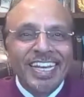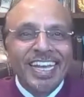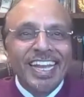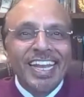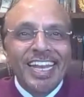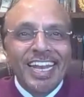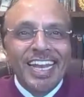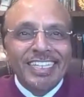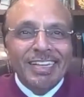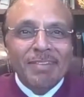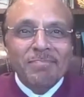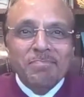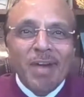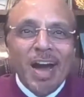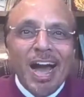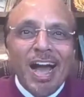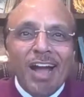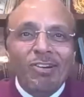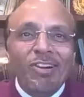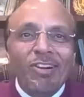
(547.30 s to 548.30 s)
Let's
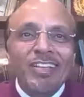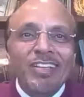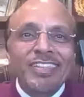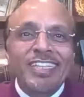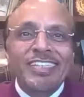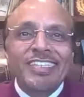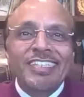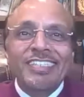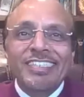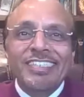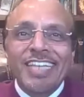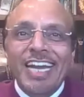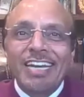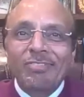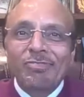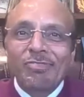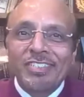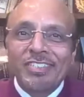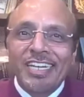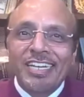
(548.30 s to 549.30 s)
embark on this
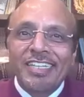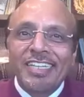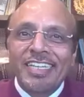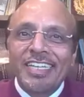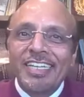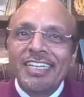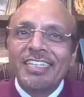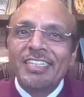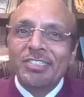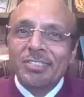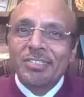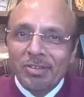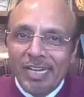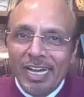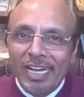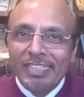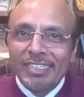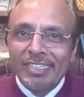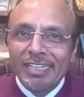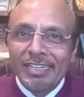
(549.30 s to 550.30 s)
insightful journey
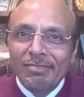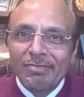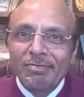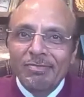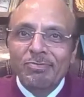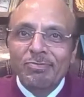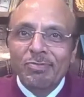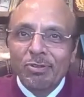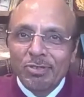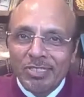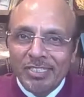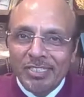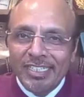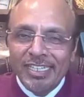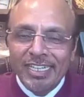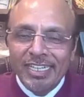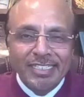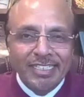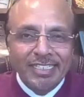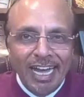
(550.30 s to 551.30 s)
together,
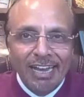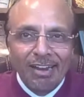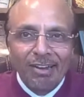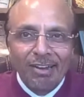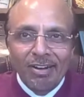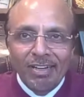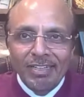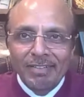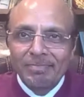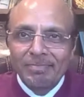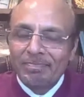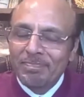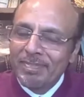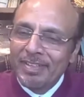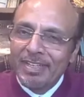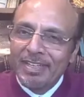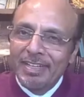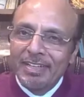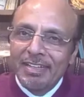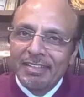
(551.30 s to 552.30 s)
fostering a dialogue
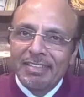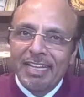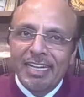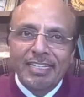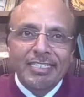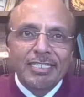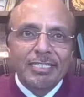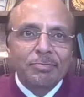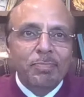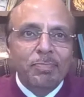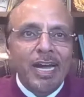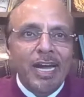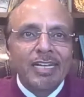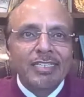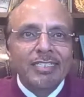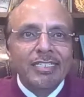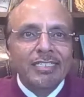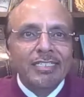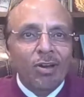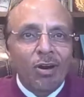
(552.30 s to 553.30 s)
that
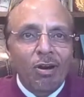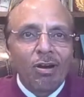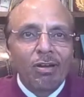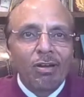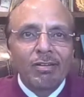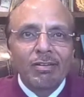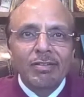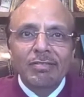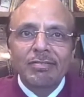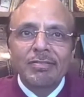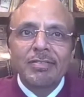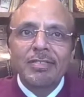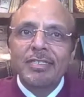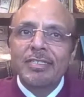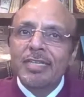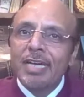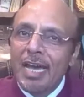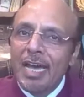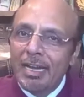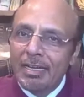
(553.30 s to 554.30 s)
inspires us all
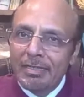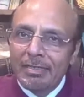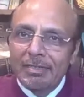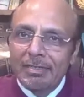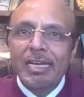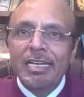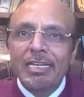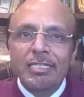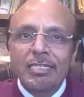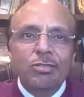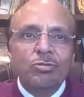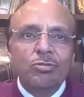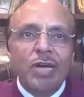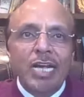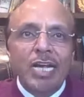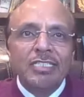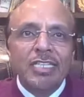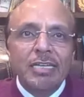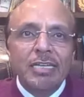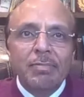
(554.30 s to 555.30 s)
and leads to
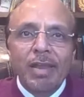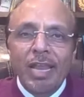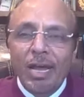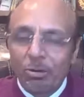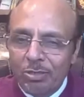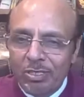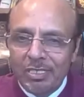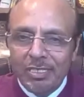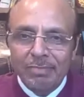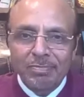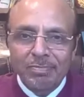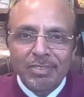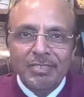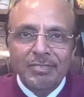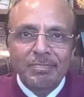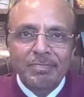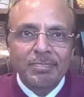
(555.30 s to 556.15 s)
actionable outcomes.